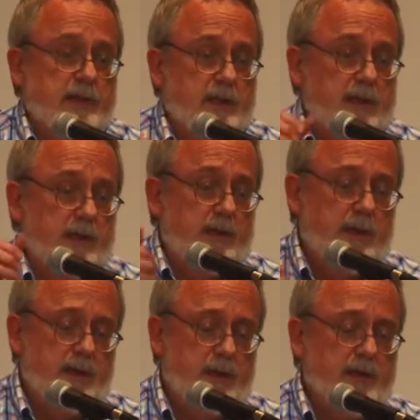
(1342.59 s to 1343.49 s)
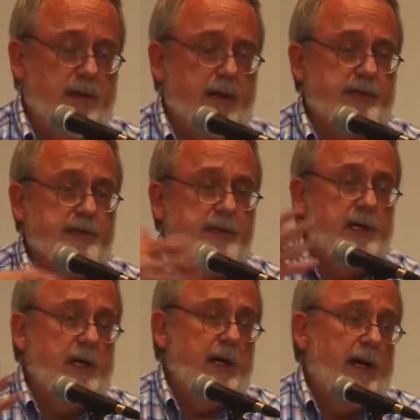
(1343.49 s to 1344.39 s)
indirects,
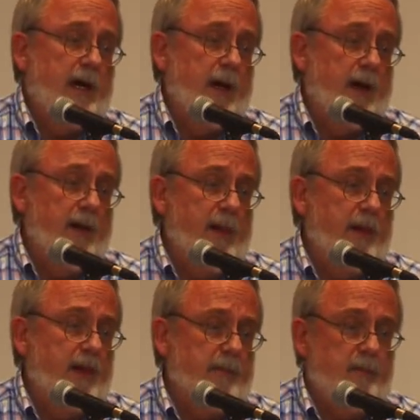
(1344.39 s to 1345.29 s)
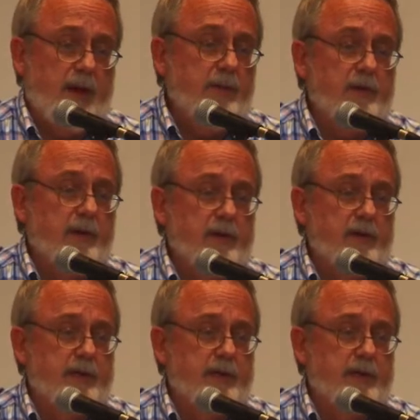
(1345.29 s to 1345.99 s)
paper or